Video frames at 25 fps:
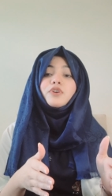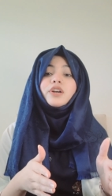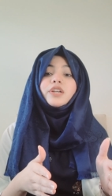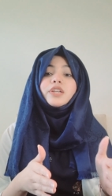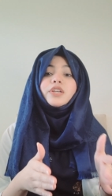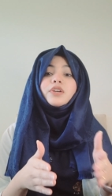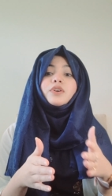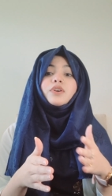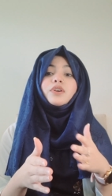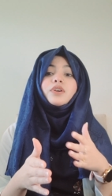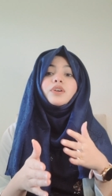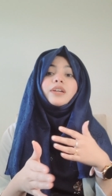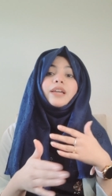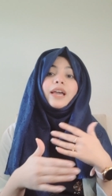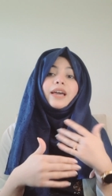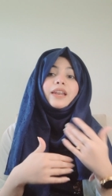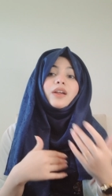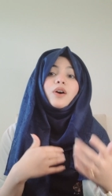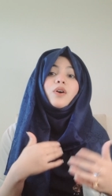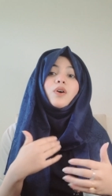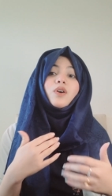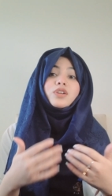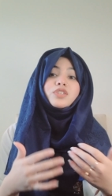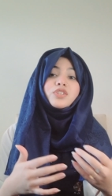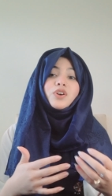you get
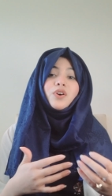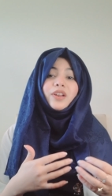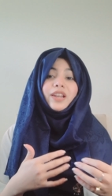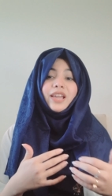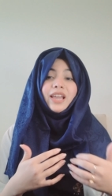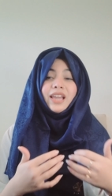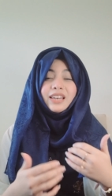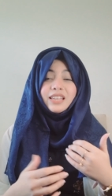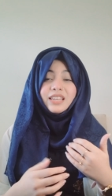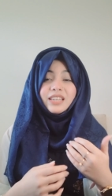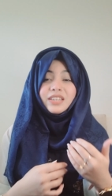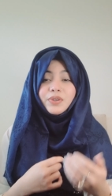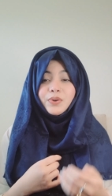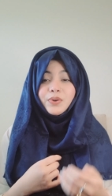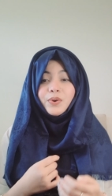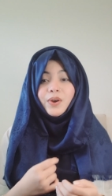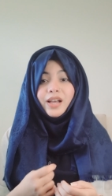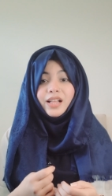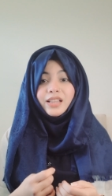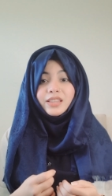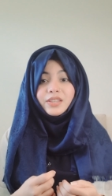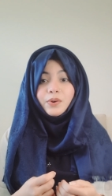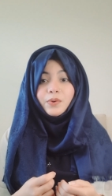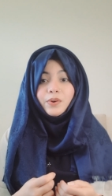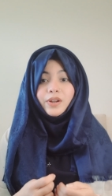hooked on any new
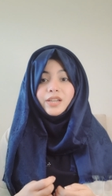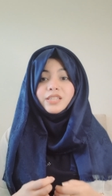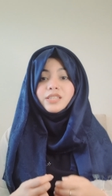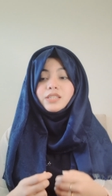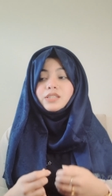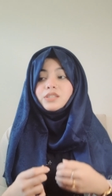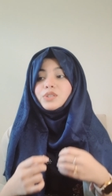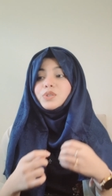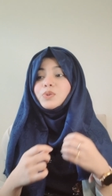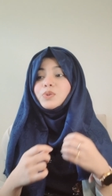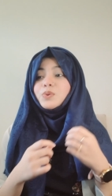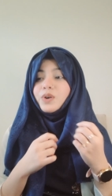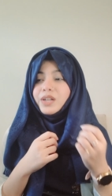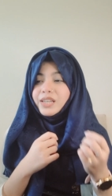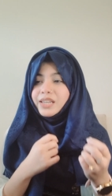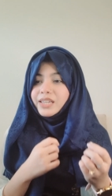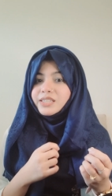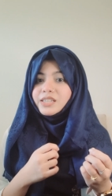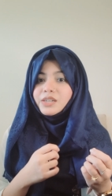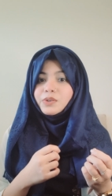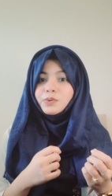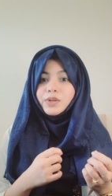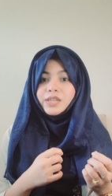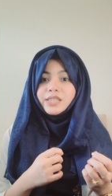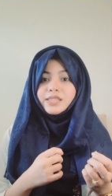health craze, do a
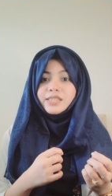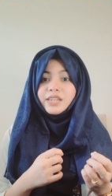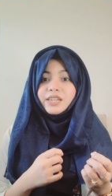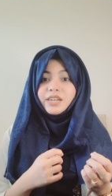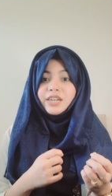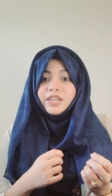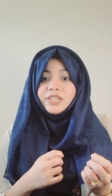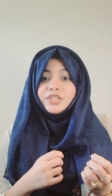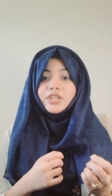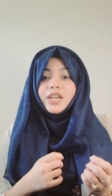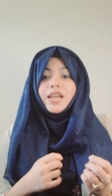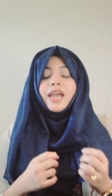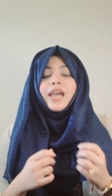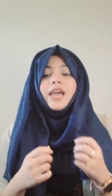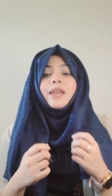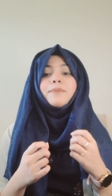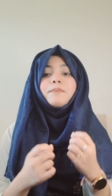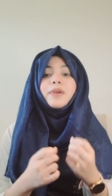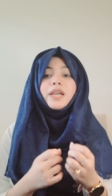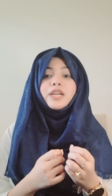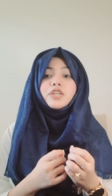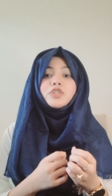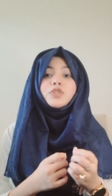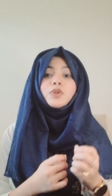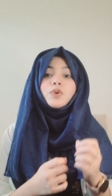little research and
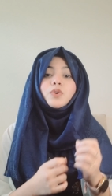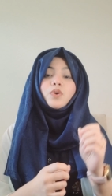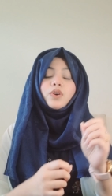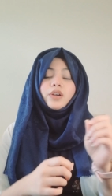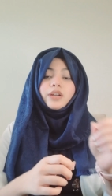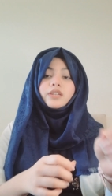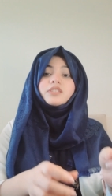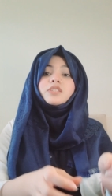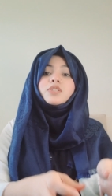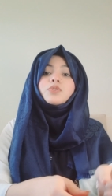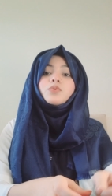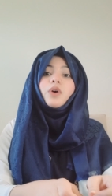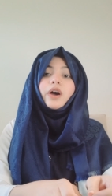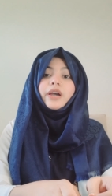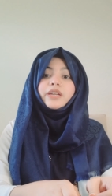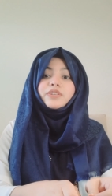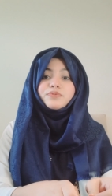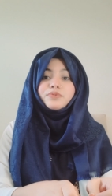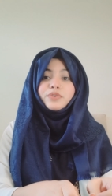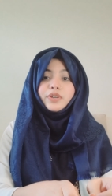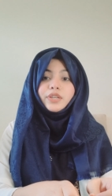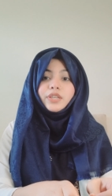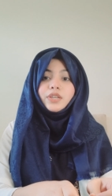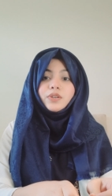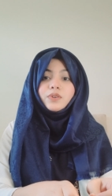make sure it's right
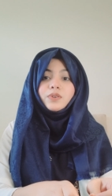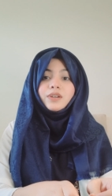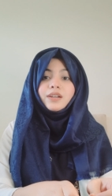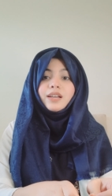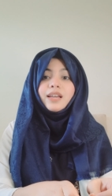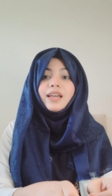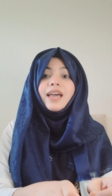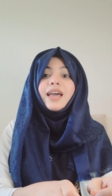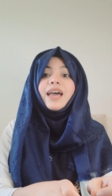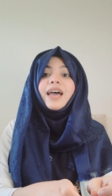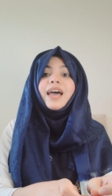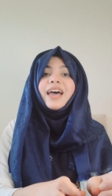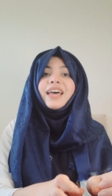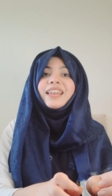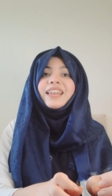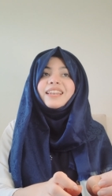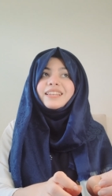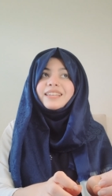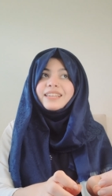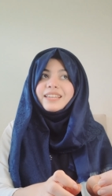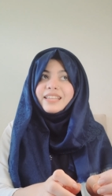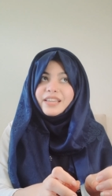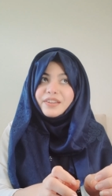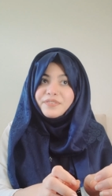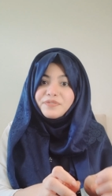for you.
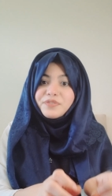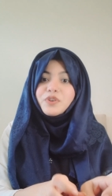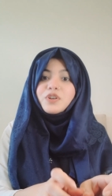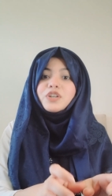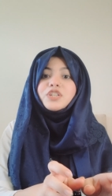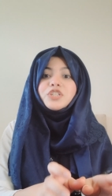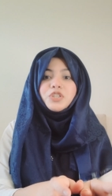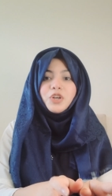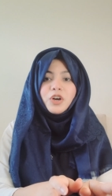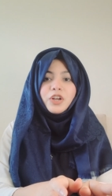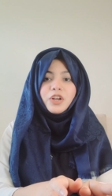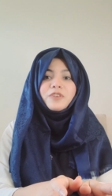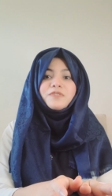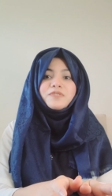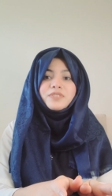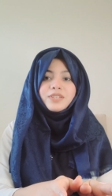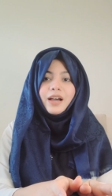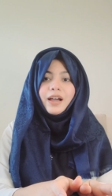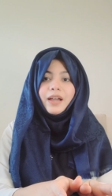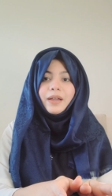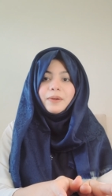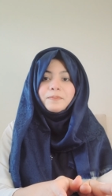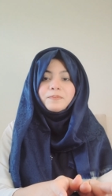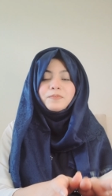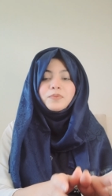And if you're short of
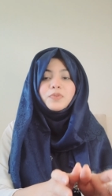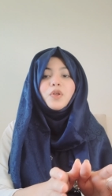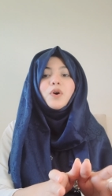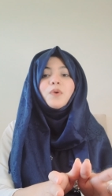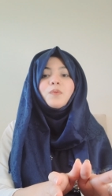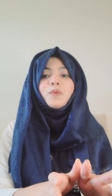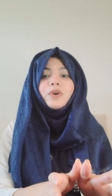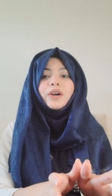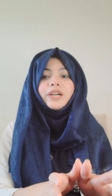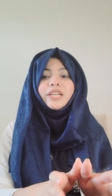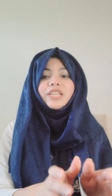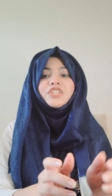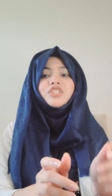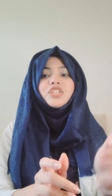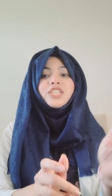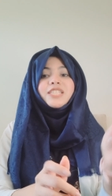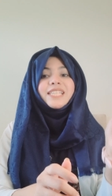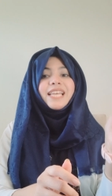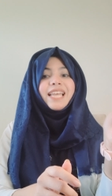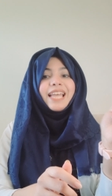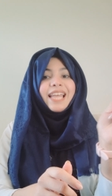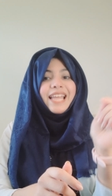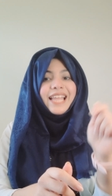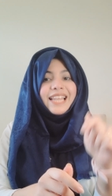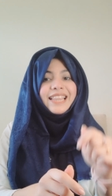time, no worries,
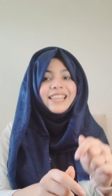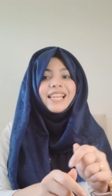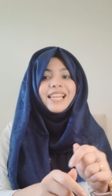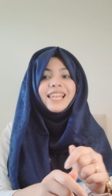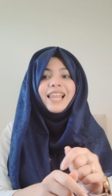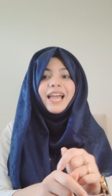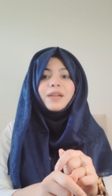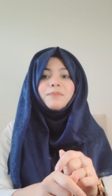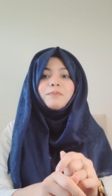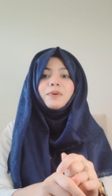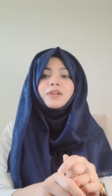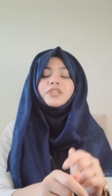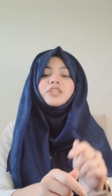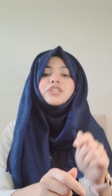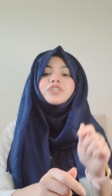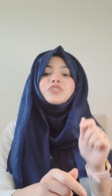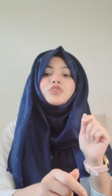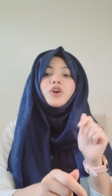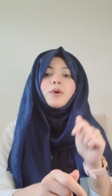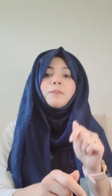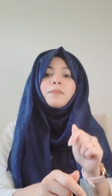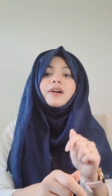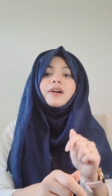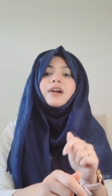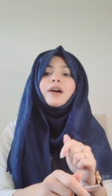just hit the like button,
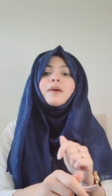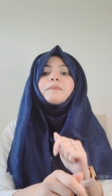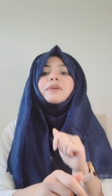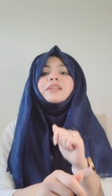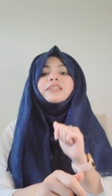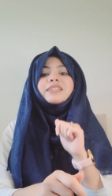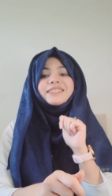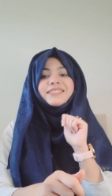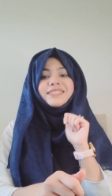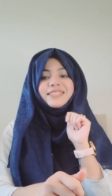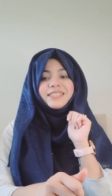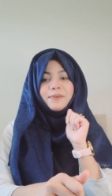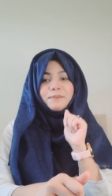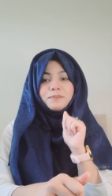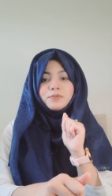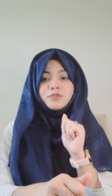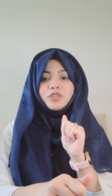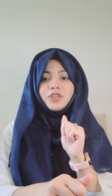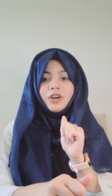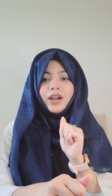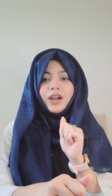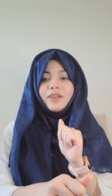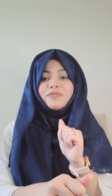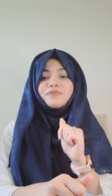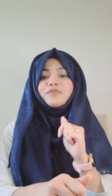drop a comment and
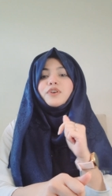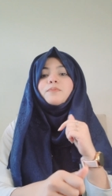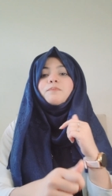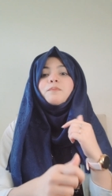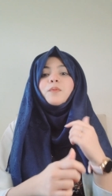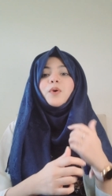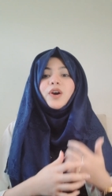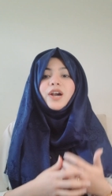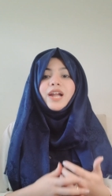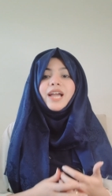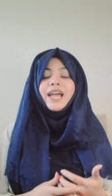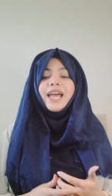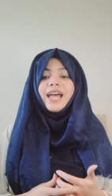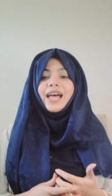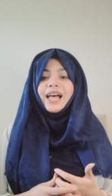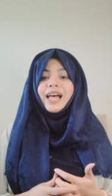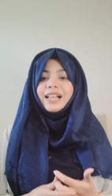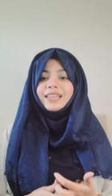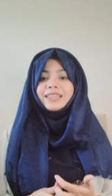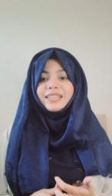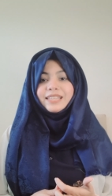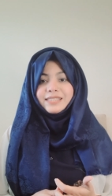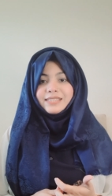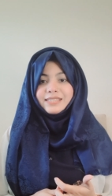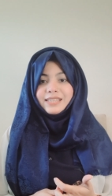subscribe for more
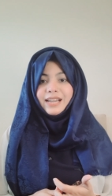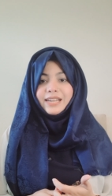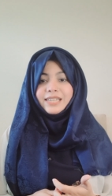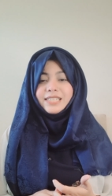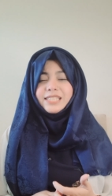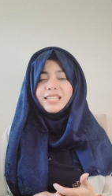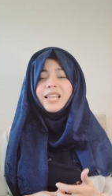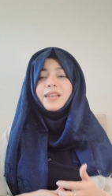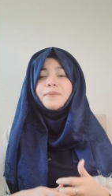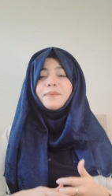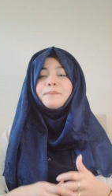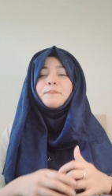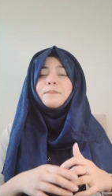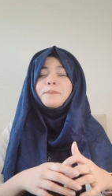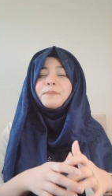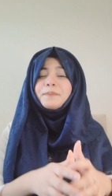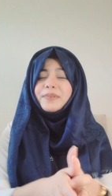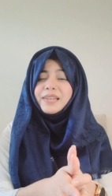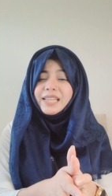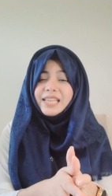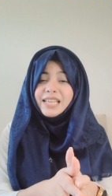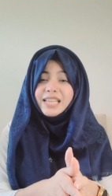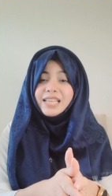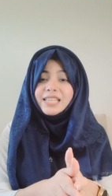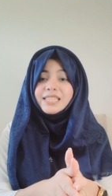health insights. And
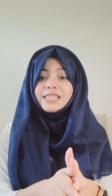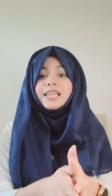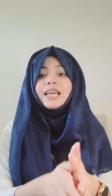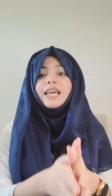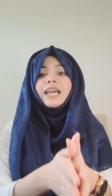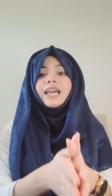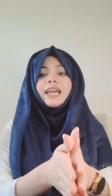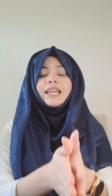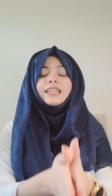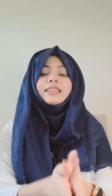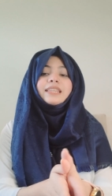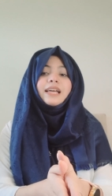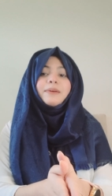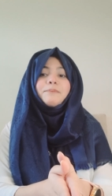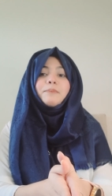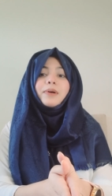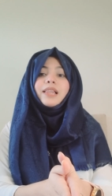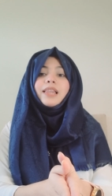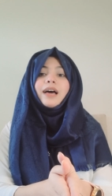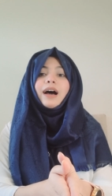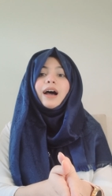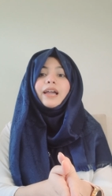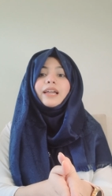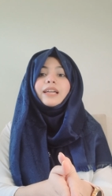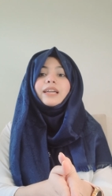please hit the
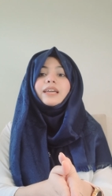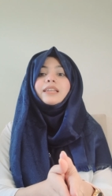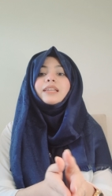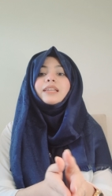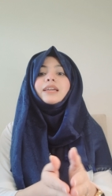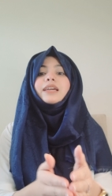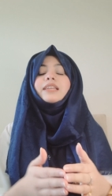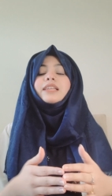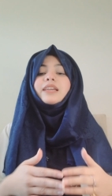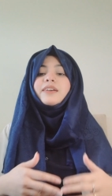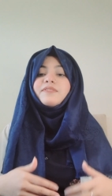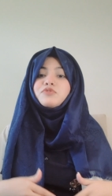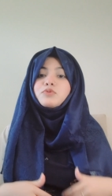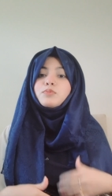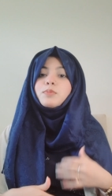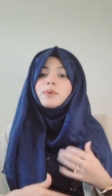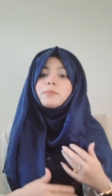bell icon, it gives me